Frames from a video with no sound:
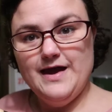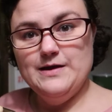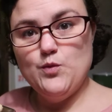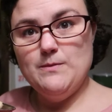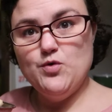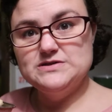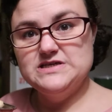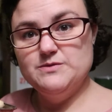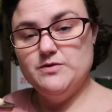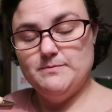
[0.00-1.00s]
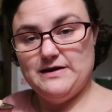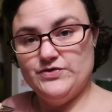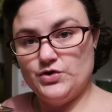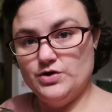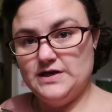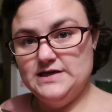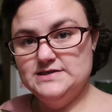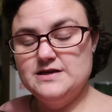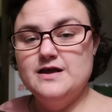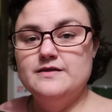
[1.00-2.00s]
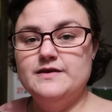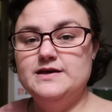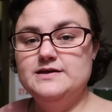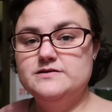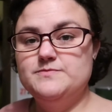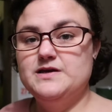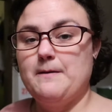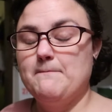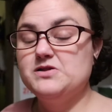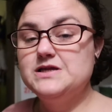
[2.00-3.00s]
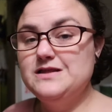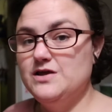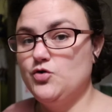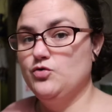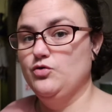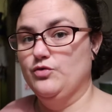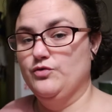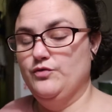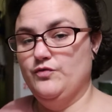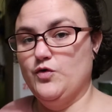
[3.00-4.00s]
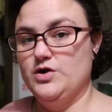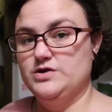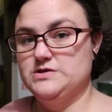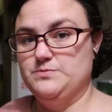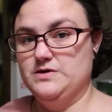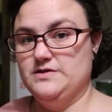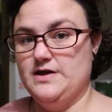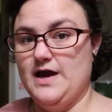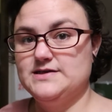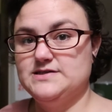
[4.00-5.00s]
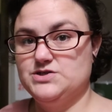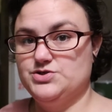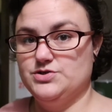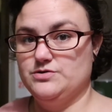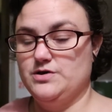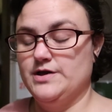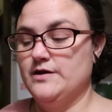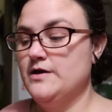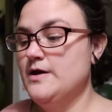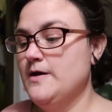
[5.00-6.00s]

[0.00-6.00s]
And one more tip about the cookies, they need to be completely cool for you to put the icing sugar on it,